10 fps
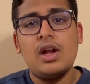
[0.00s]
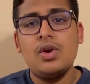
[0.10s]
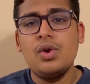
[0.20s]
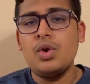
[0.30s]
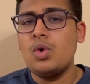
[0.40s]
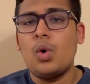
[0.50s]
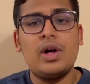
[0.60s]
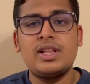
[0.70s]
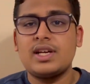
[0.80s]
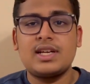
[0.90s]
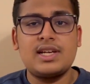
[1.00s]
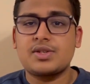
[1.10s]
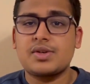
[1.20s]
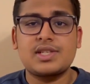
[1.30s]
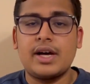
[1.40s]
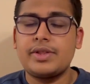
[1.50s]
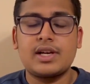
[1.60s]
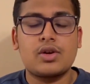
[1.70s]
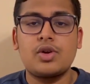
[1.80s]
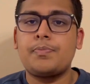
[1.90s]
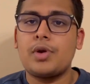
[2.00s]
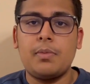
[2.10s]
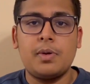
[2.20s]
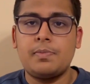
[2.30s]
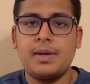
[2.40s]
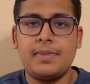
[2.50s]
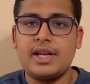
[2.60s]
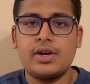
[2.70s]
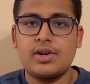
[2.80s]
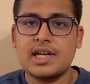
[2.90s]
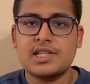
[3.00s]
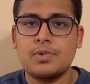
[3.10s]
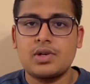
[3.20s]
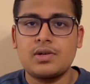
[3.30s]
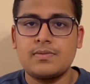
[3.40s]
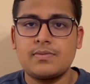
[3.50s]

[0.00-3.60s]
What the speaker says: no other resource out there could probably beat your textbook.